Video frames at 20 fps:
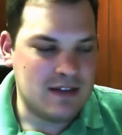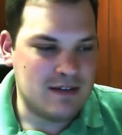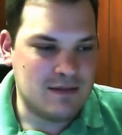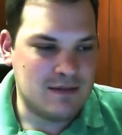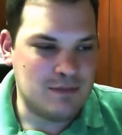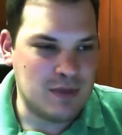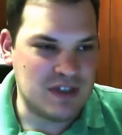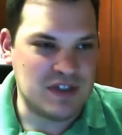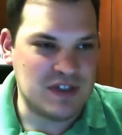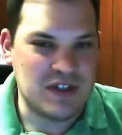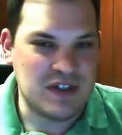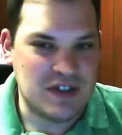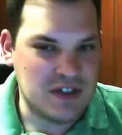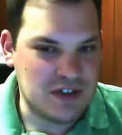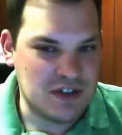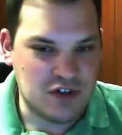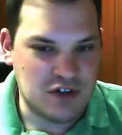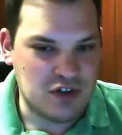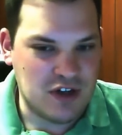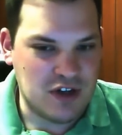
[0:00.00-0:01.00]
businesses
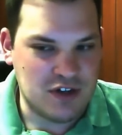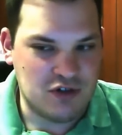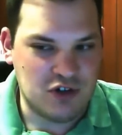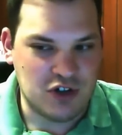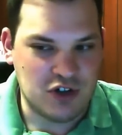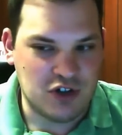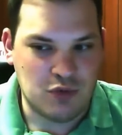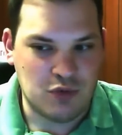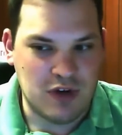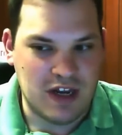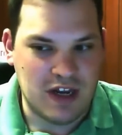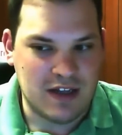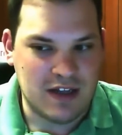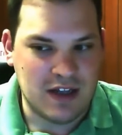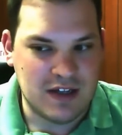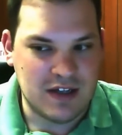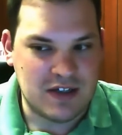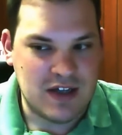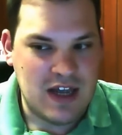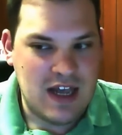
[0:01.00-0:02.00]
is just
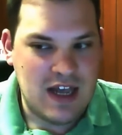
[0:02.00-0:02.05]
ridiculous.